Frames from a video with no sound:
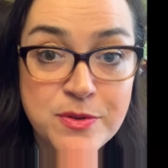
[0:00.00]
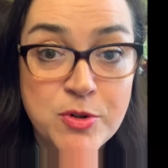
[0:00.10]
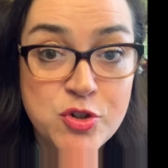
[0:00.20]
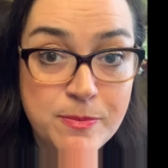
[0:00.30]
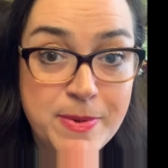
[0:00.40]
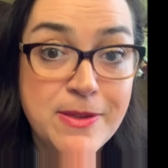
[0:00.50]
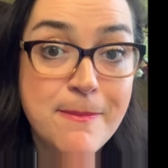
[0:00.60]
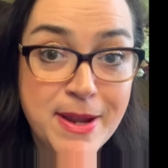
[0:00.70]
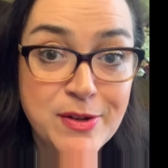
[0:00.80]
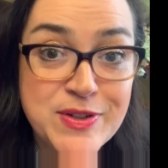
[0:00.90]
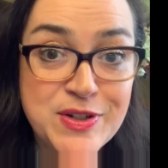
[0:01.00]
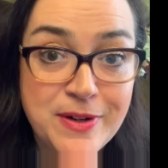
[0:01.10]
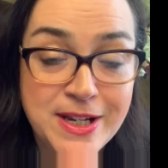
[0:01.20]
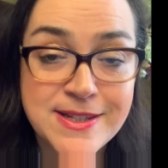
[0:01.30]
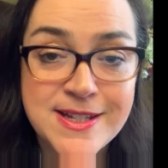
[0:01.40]
which would be the male
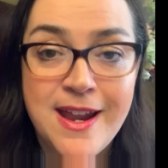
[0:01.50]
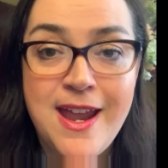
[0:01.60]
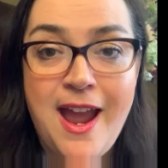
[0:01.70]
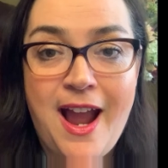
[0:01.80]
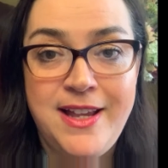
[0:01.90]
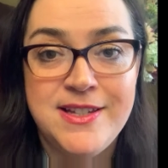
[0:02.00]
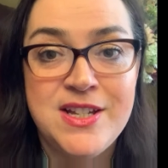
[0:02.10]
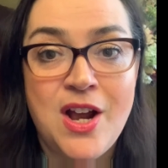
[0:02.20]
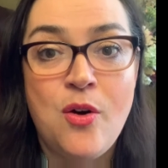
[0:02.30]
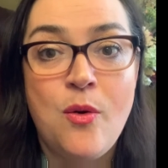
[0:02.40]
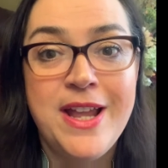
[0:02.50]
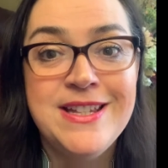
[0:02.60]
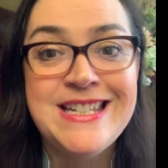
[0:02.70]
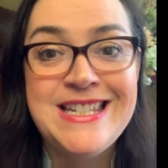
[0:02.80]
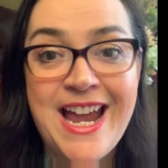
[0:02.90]
students. And so
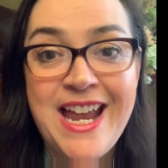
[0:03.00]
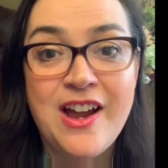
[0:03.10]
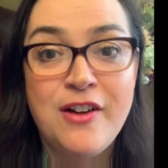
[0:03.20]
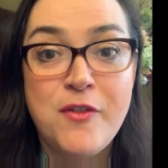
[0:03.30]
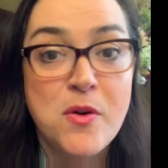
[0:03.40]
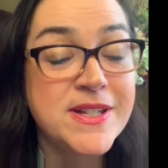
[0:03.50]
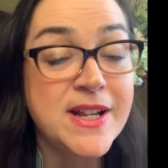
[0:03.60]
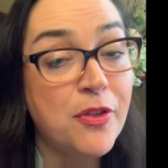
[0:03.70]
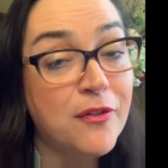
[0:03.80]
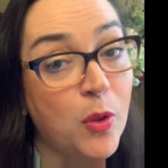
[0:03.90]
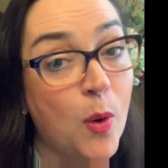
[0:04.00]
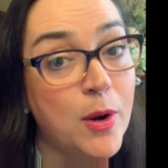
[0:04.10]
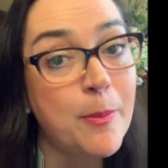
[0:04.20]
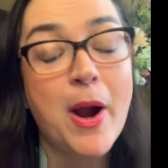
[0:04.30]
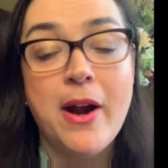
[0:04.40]
instead of focusing on the
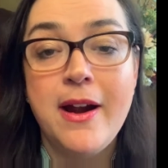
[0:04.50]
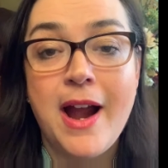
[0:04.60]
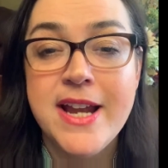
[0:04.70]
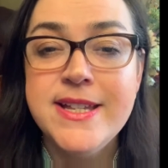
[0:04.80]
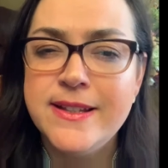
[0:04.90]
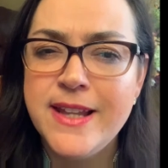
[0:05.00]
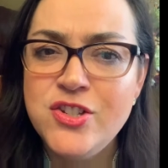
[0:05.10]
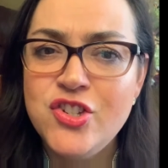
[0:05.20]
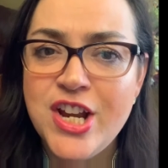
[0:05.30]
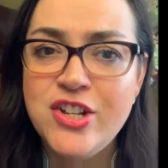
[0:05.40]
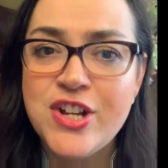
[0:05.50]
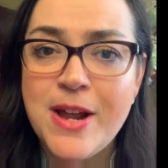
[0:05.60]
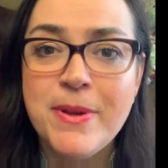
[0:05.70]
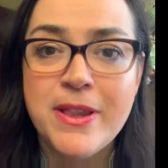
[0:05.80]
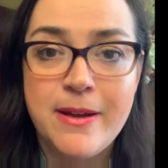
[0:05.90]
floral part, I said, let's change it
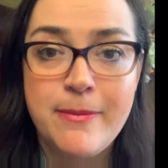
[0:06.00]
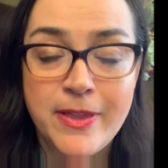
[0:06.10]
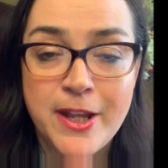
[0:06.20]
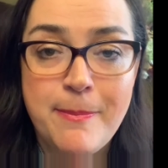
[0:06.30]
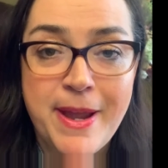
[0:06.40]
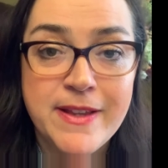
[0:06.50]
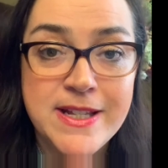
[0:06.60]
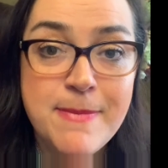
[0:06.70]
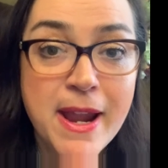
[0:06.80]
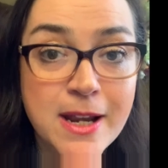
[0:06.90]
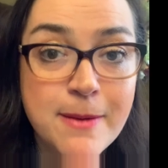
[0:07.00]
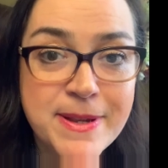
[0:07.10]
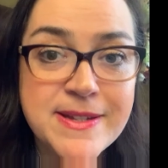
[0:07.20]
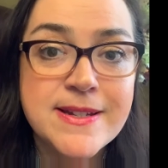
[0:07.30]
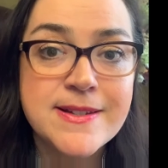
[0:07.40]
up a little bit. Let's make it a
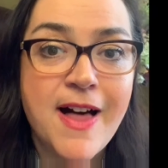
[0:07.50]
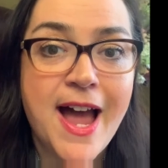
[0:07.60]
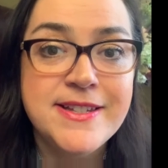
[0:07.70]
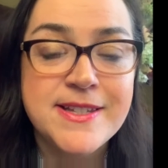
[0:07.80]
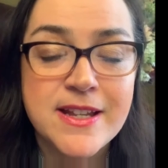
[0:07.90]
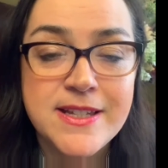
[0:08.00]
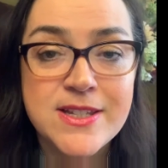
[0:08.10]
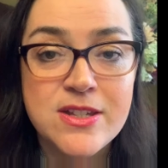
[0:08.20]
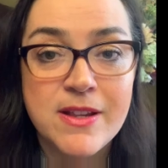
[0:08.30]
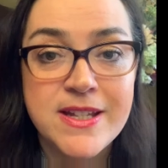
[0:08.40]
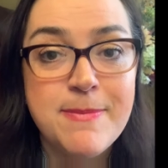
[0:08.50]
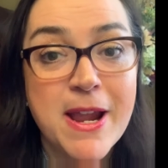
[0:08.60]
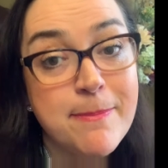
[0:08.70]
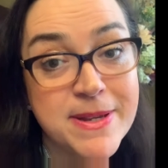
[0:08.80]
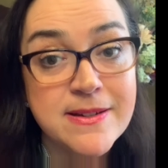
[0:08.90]
business class. Let's make
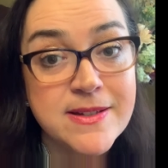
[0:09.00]
it business